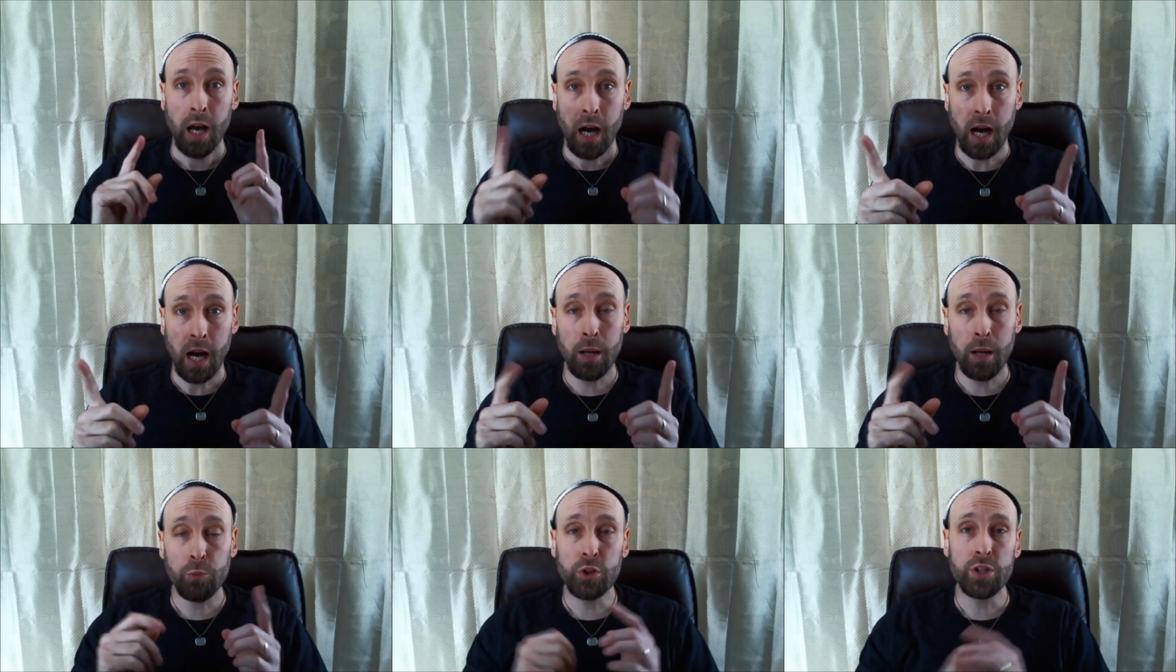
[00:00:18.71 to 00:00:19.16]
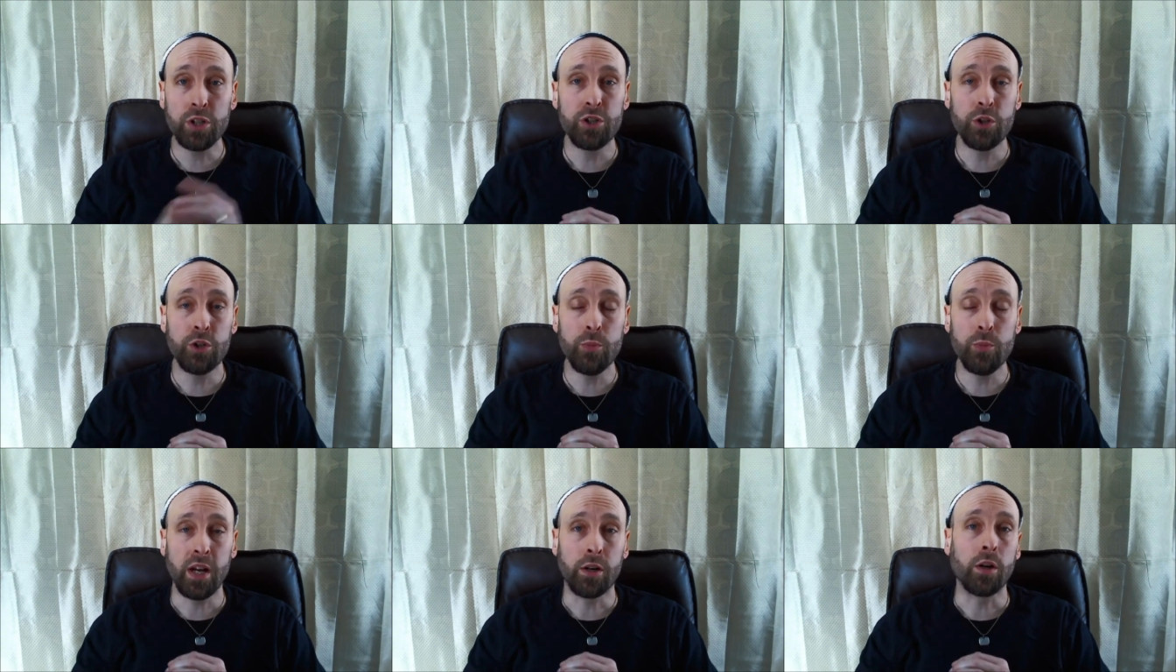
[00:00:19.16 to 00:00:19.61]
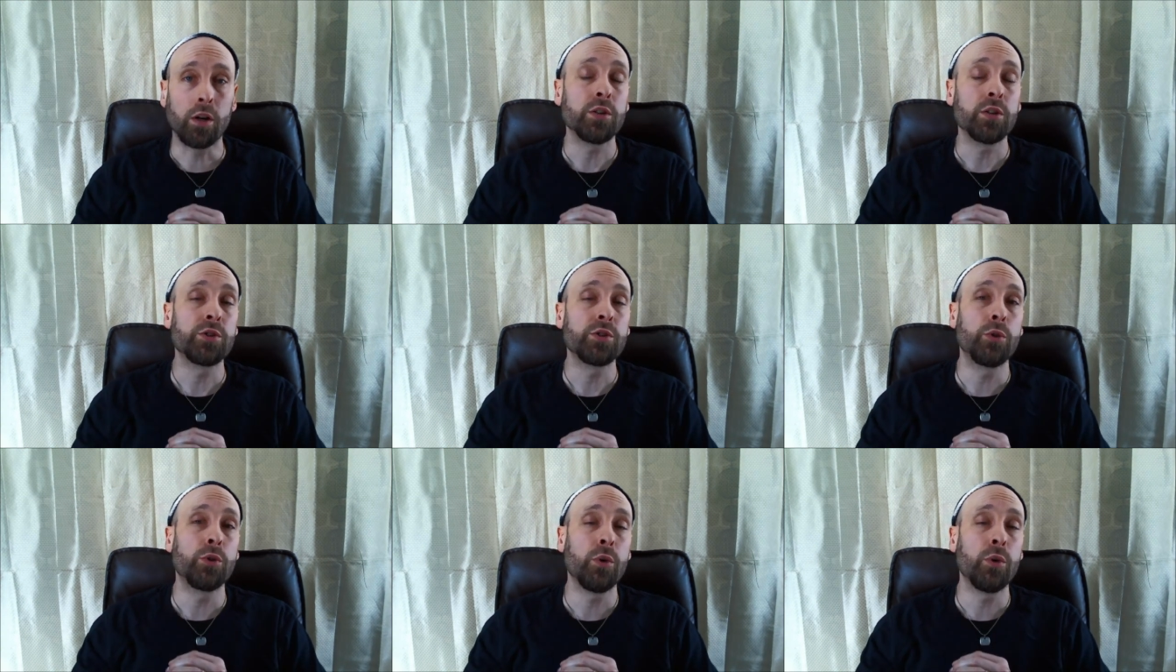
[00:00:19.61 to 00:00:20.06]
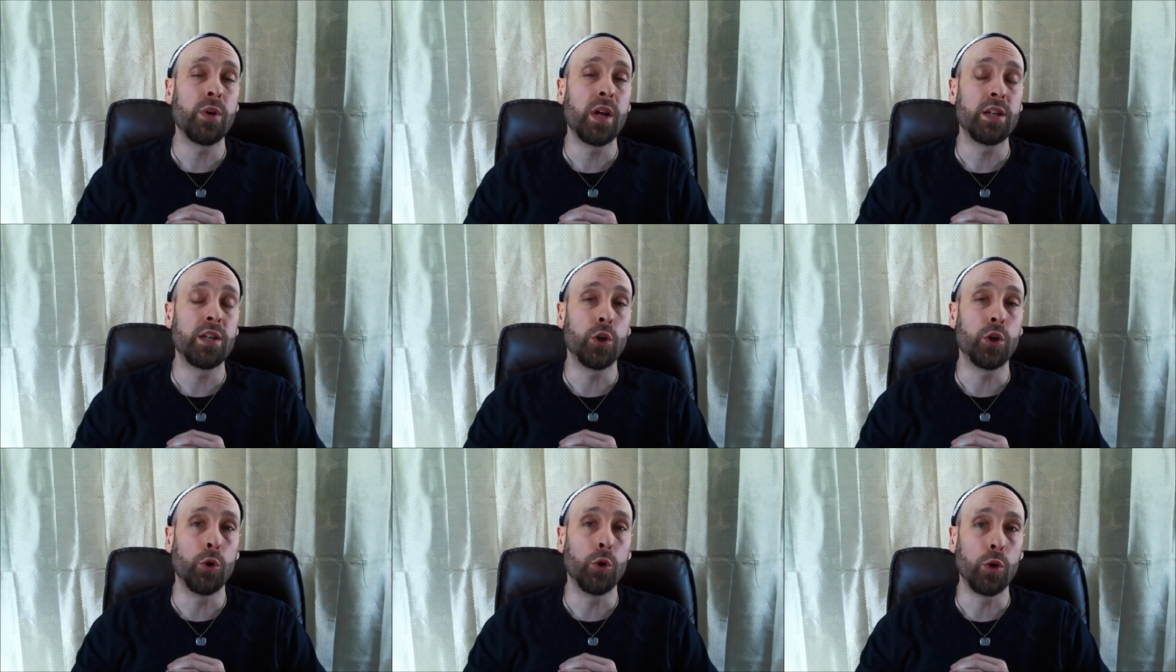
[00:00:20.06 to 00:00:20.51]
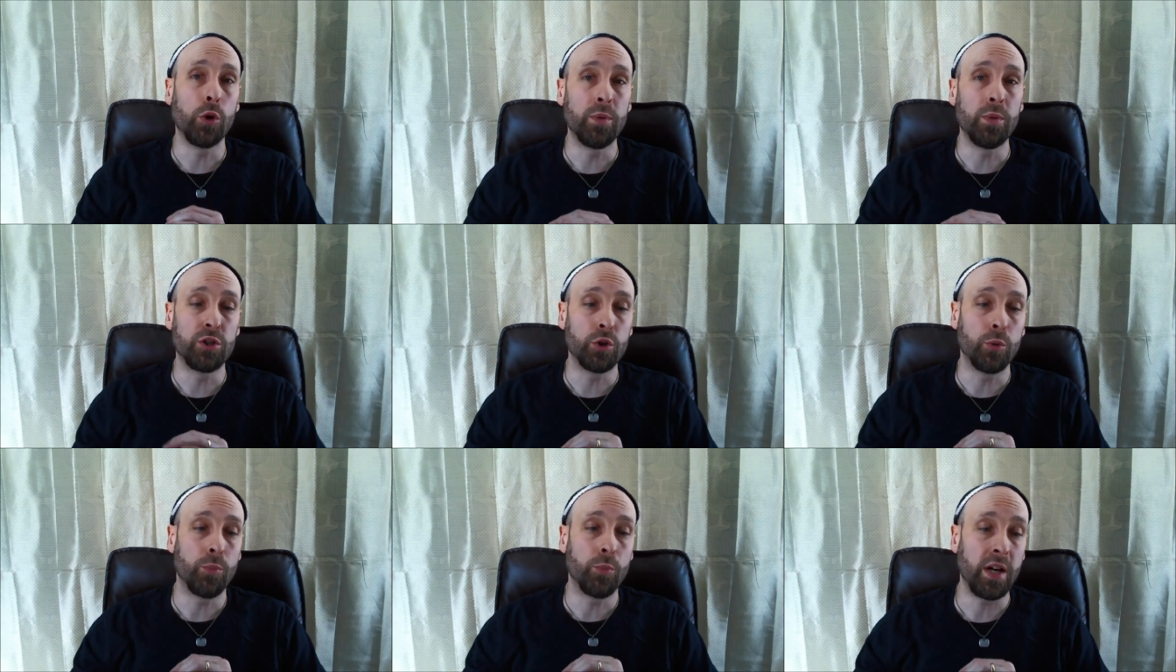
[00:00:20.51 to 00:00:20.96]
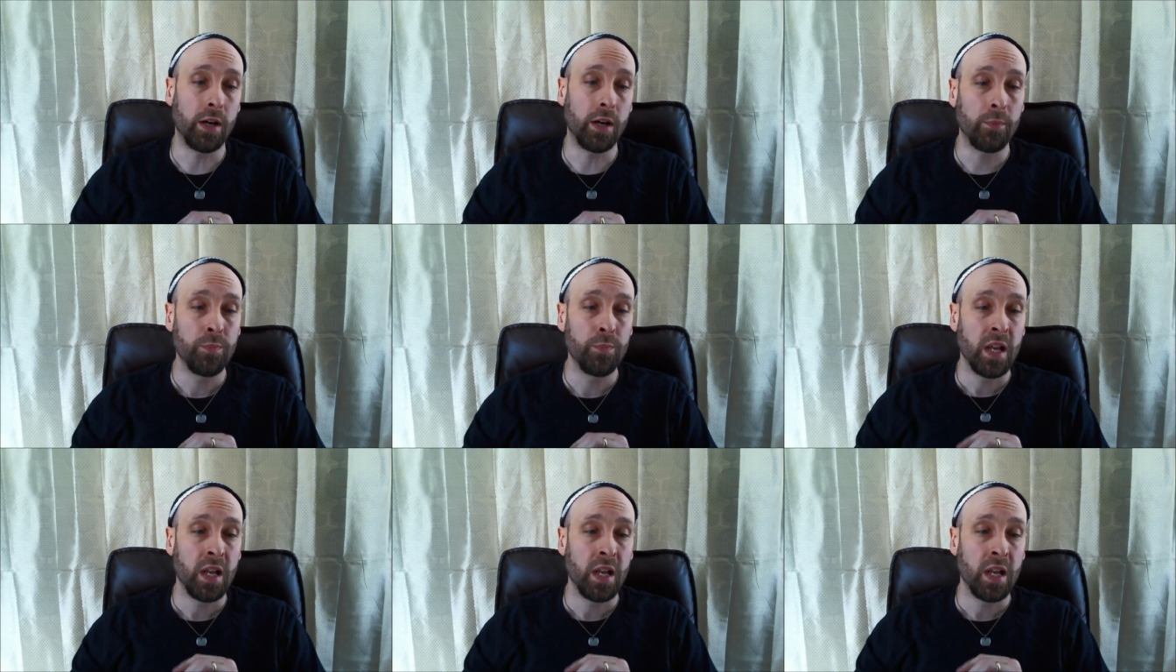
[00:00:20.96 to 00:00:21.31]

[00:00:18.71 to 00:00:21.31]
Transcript: I'm Chris Shoemaker, also known as Yehuda ben Shomer,